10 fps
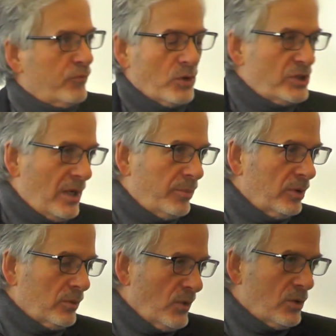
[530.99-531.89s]
For
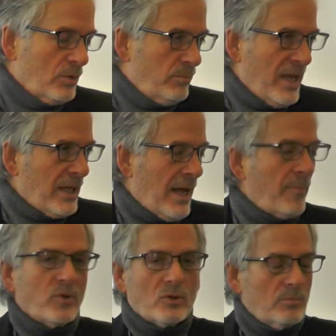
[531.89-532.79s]
example, we could make an
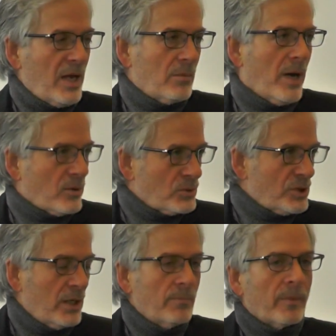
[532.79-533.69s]
app, we could make a
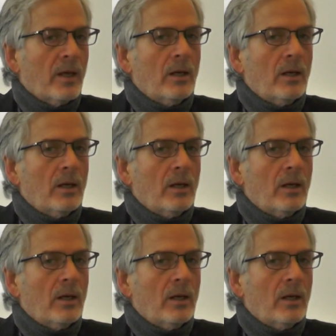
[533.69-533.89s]
microsite.